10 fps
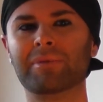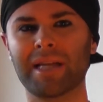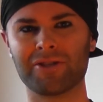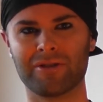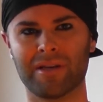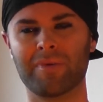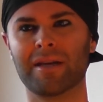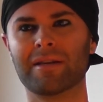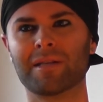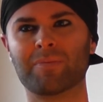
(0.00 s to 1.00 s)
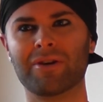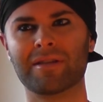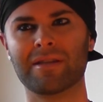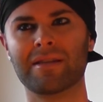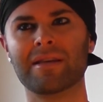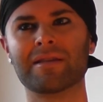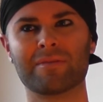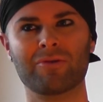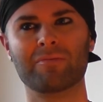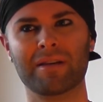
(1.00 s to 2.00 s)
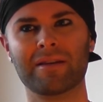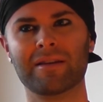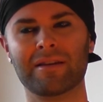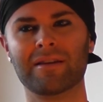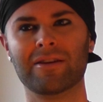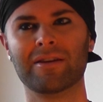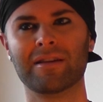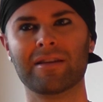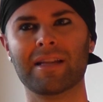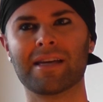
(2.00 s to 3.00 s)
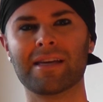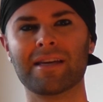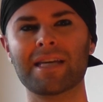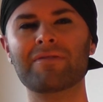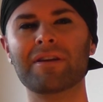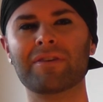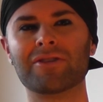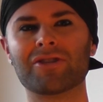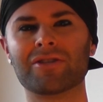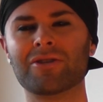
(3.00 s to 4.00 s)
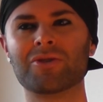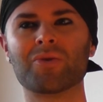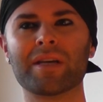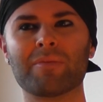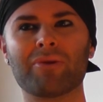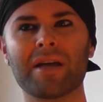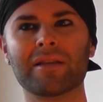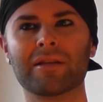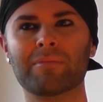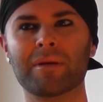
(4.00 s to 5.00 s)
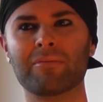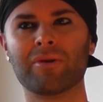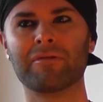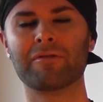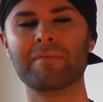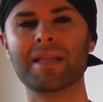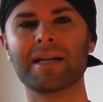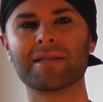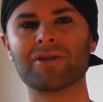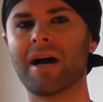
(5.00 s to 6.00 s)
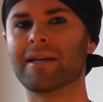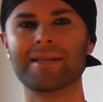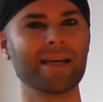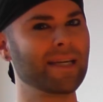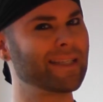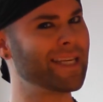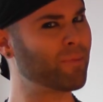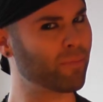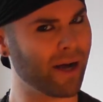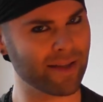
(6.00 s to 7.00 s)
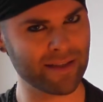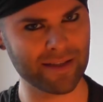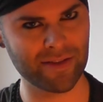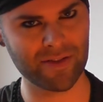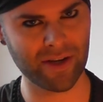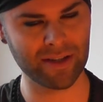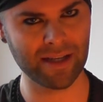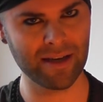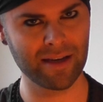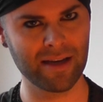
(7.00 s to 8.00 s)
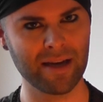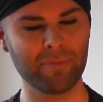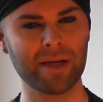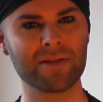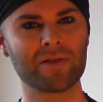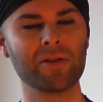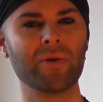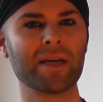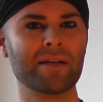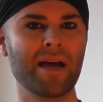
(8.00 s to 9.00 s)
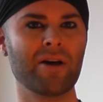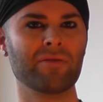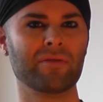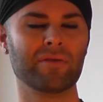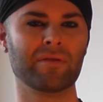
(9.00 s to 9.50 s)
the pleasure that we can experience in this moment? Like even if it's just enjoying the breath a little bit more, and for me, that's not taking deeper breaths necessarily, but it's slowing it down.